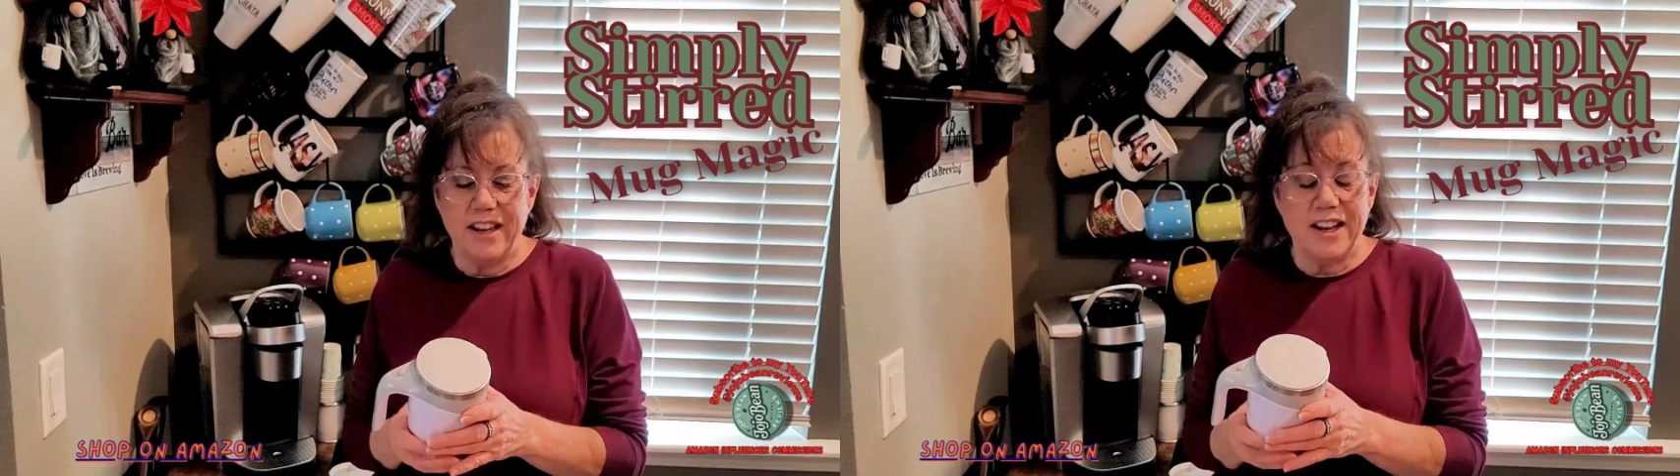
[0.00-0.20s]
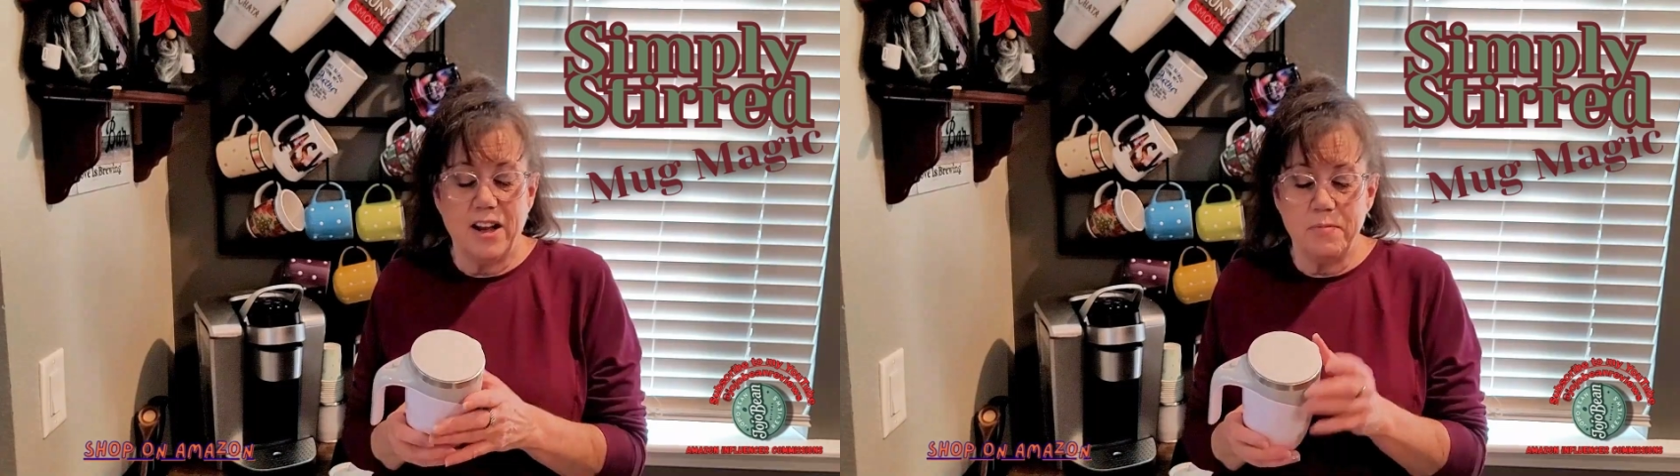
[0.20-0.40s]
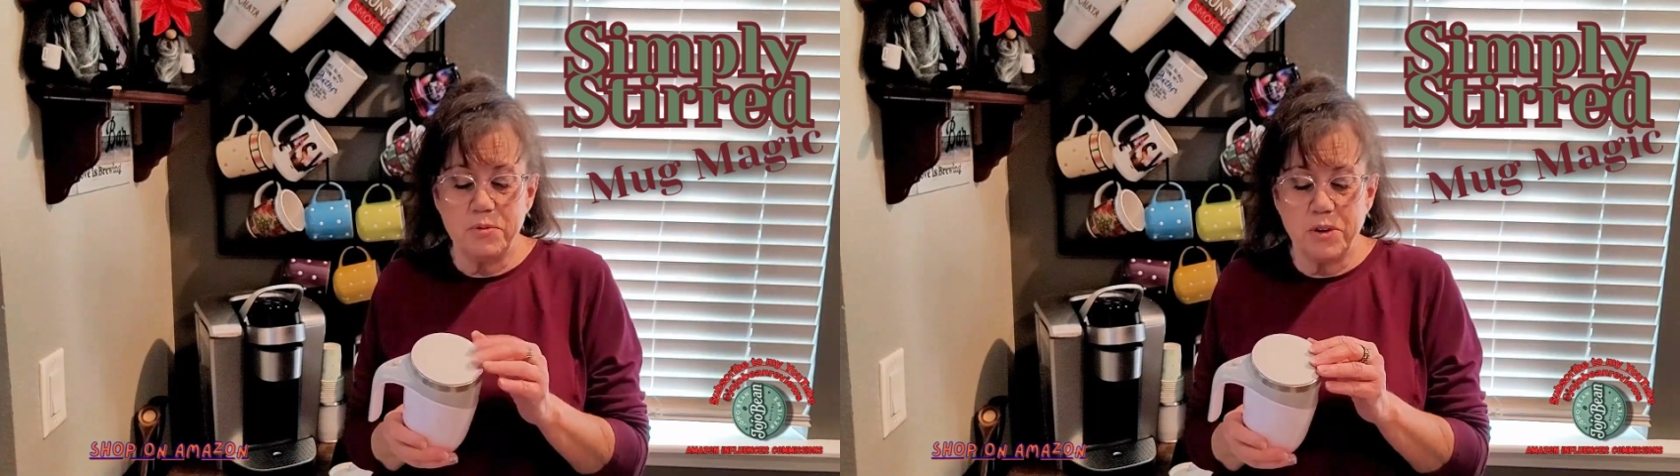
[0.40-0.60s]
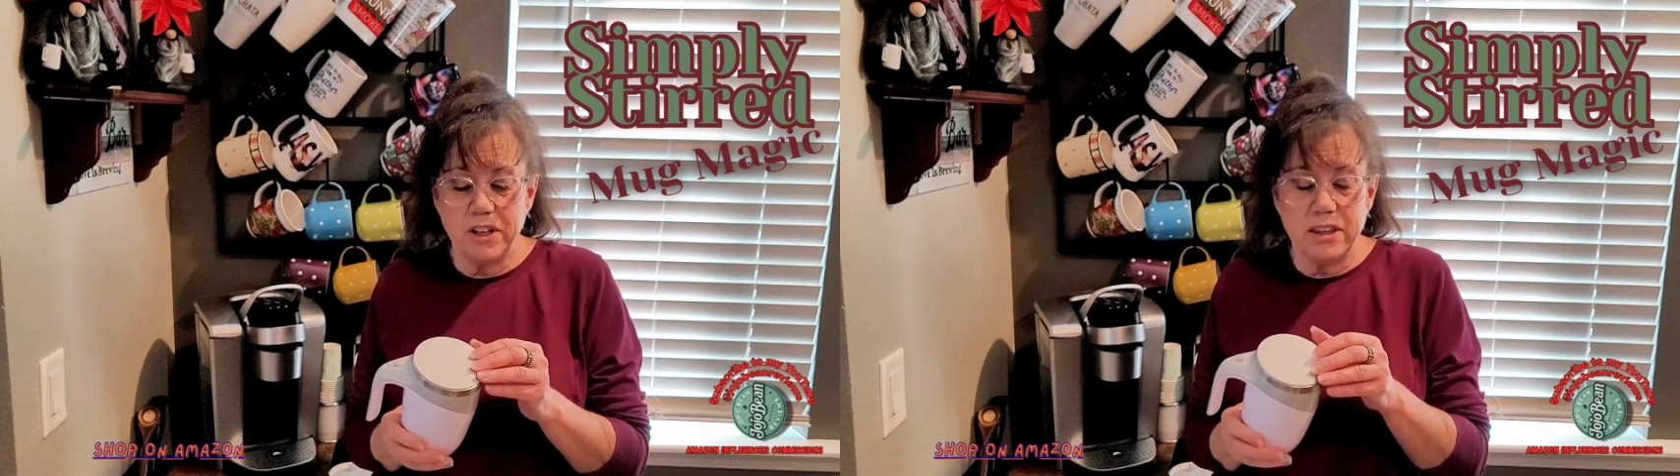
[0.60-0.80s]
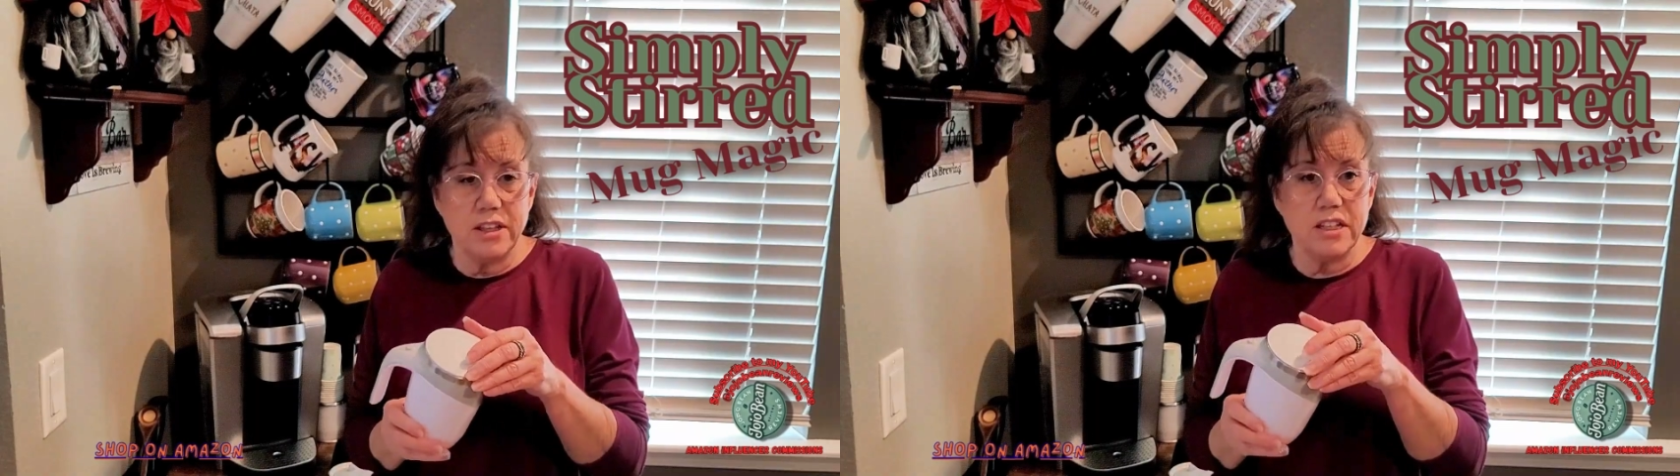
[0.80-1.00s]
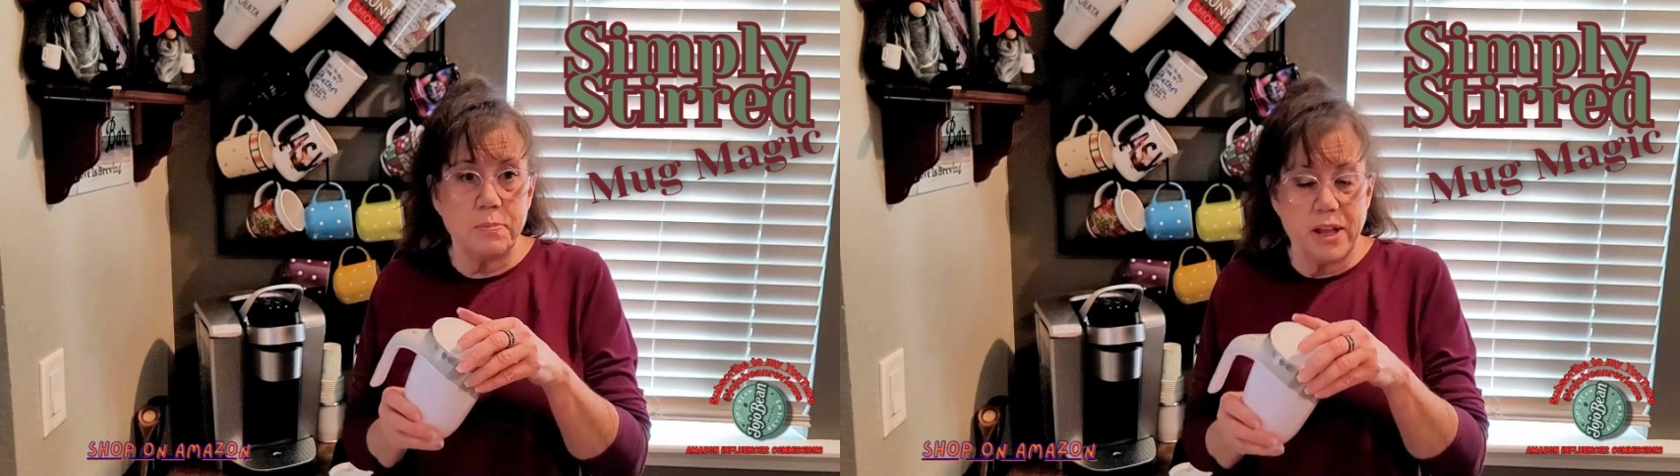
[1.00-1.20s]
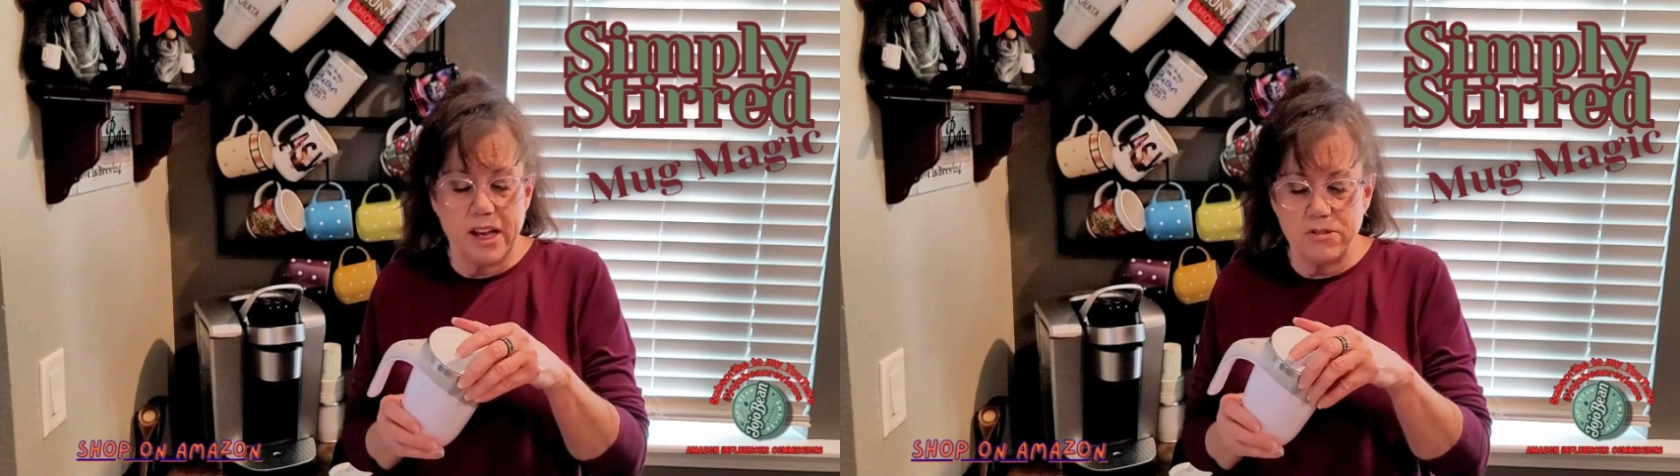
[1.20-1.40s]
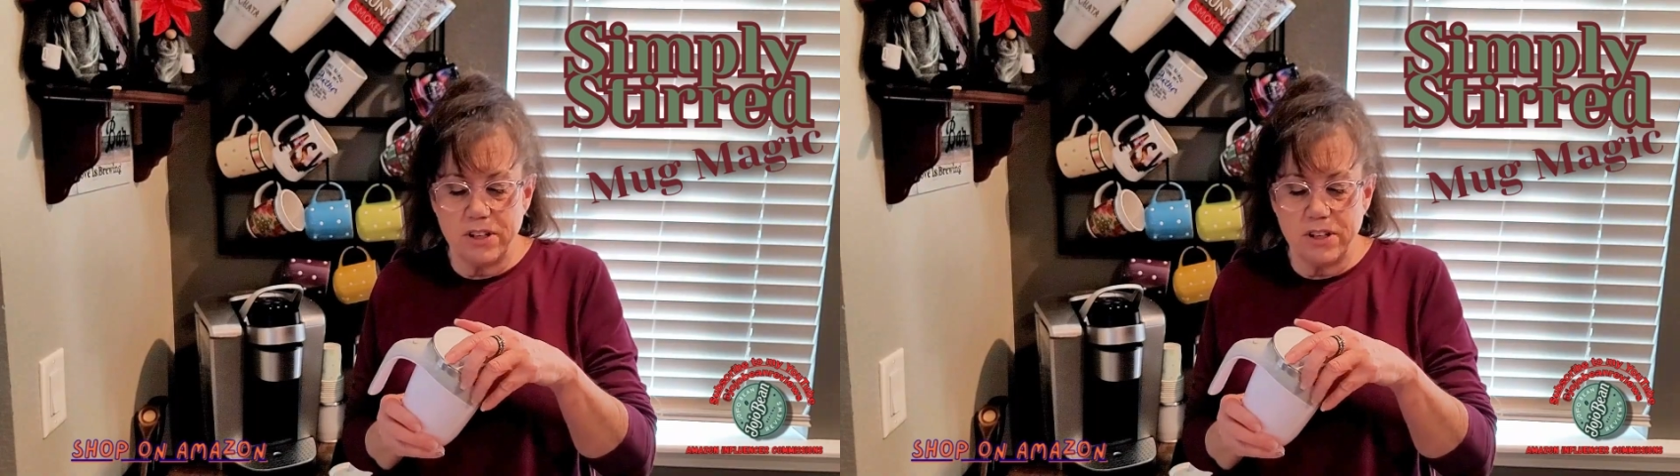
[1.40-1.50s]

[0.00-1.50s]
It comes with this splash